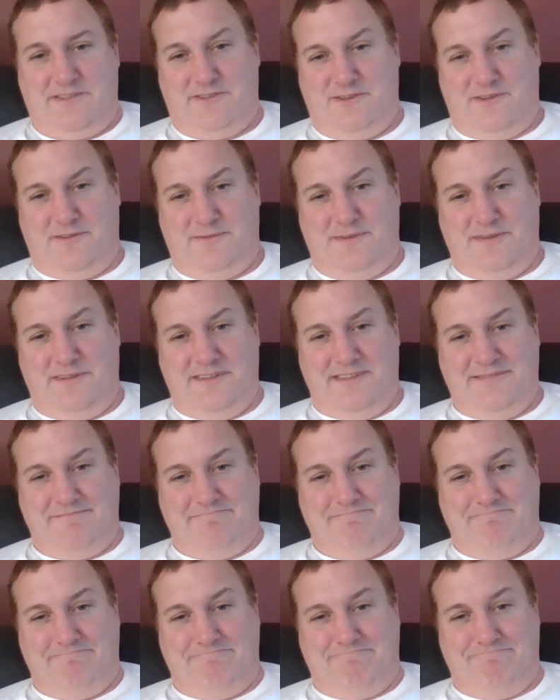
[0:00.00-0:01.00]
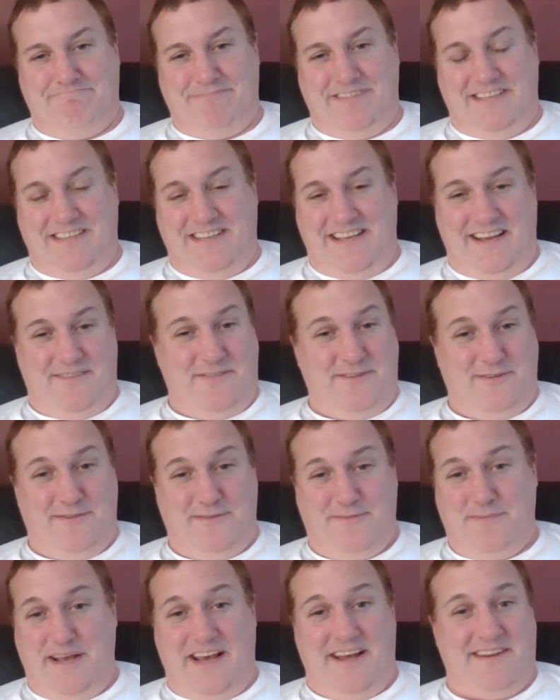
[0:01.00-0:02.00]
mushroom. That you have to
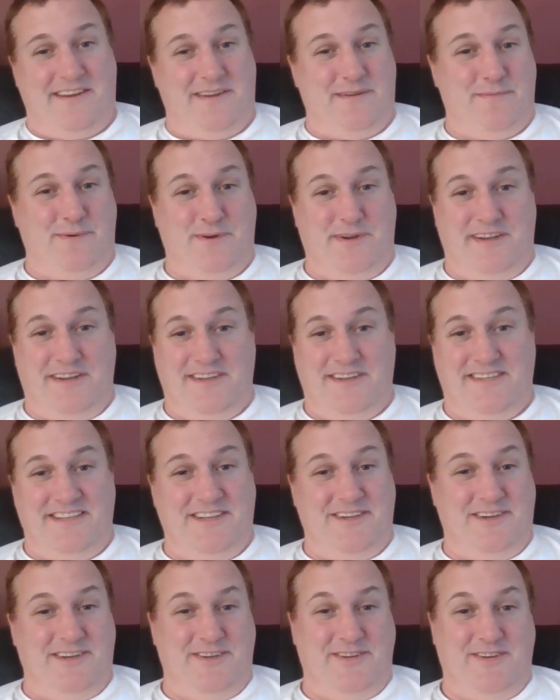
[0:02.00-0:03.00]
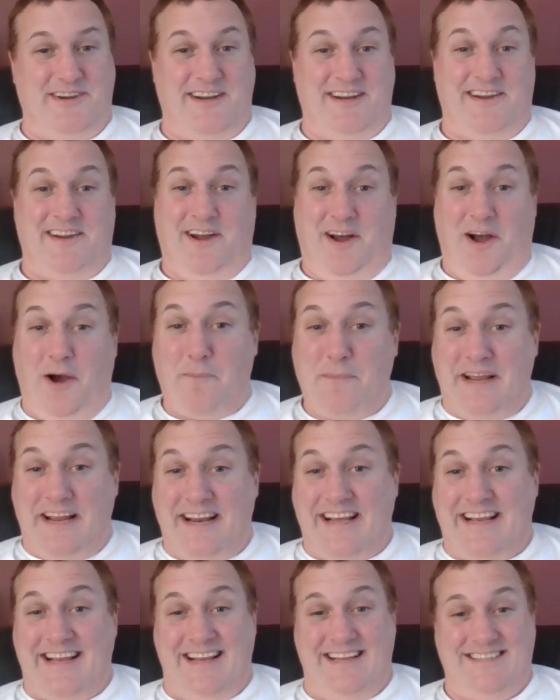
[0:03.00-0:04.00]
have powdered and put in a dehydrator. I'm
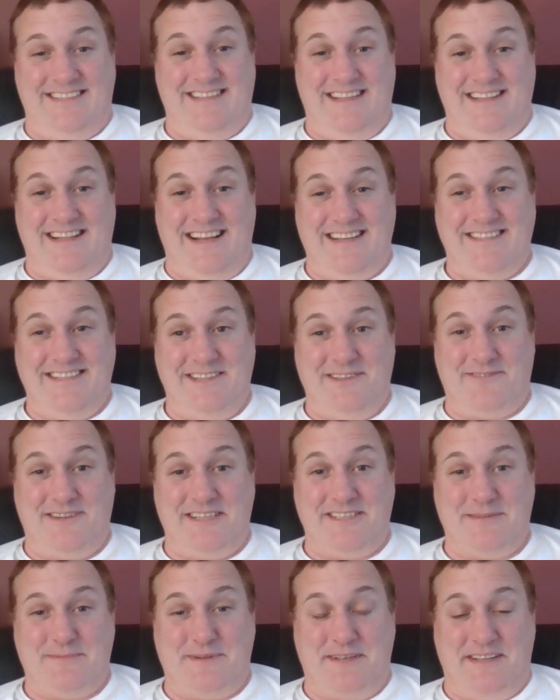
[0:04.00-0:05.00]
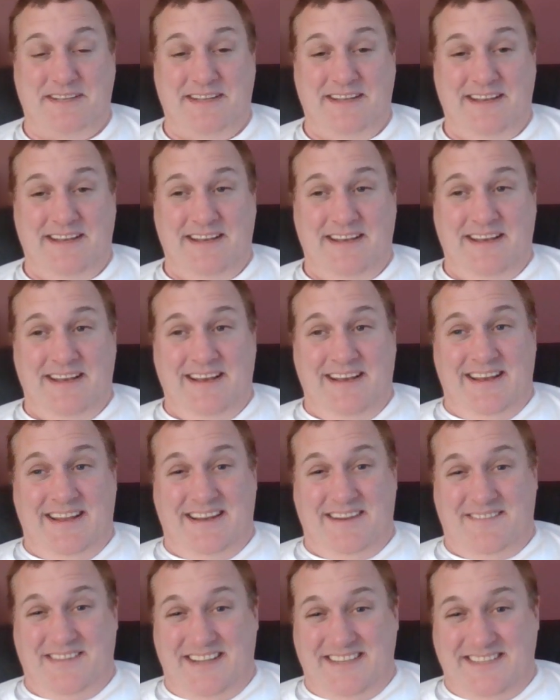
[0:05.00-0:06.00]
going to guess that that's in the recipe.
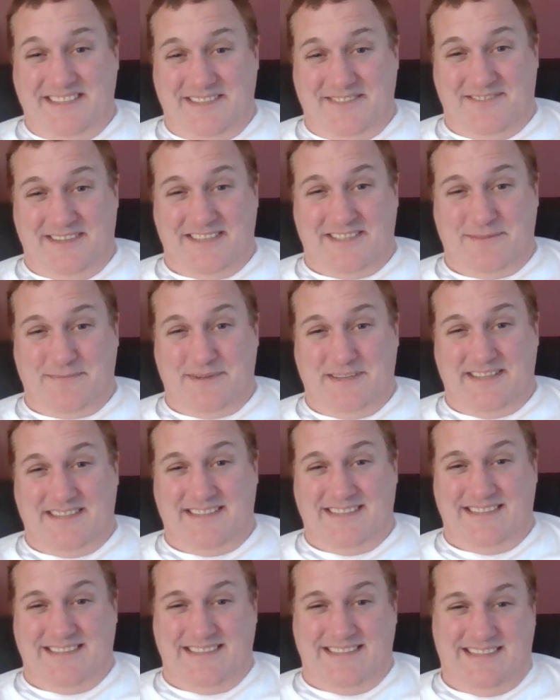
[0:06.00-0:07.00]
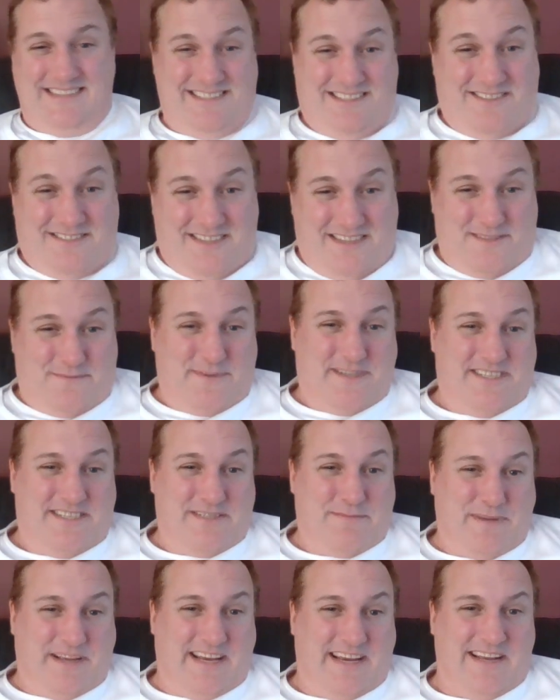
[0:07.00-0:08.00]
If that's in the recipe, that's not
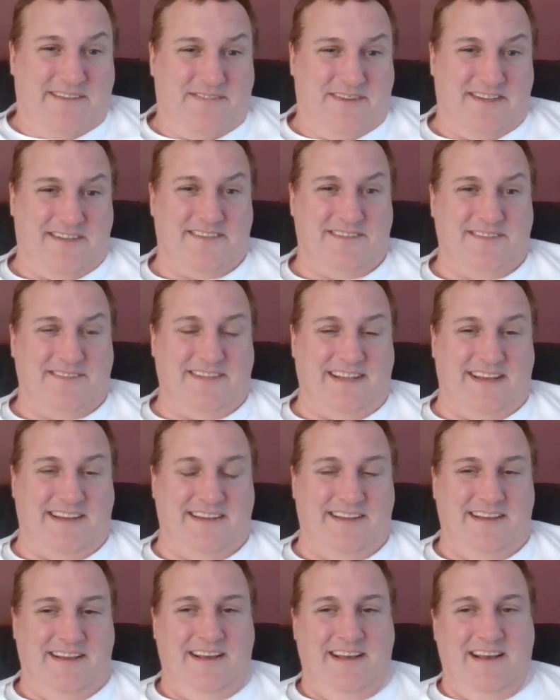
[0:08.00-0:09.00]
suspicious behaviour to do that.